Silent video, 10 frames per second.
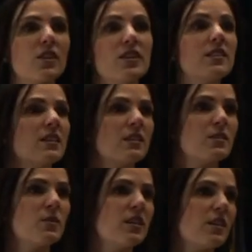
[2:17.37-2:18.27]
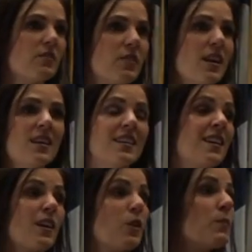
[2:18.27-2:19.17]
the good things. We think of
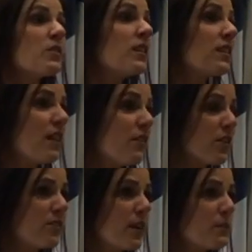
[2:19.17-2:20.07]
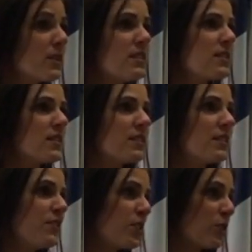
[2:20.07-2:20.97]
our ability to love our families, to
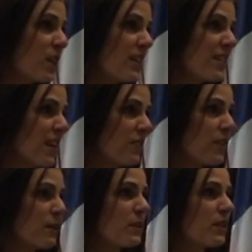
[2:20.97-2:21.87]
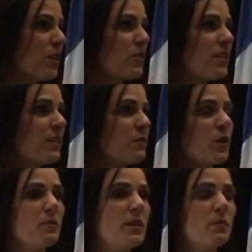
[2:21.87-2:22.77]
live in a great town like Midlothian,
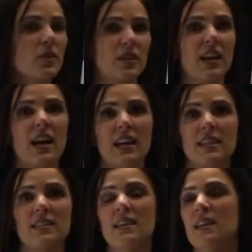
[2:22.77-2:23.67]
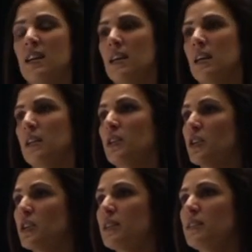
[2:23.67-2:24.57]
where people are kind and
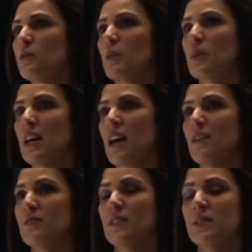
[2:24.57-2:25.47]
good, where we have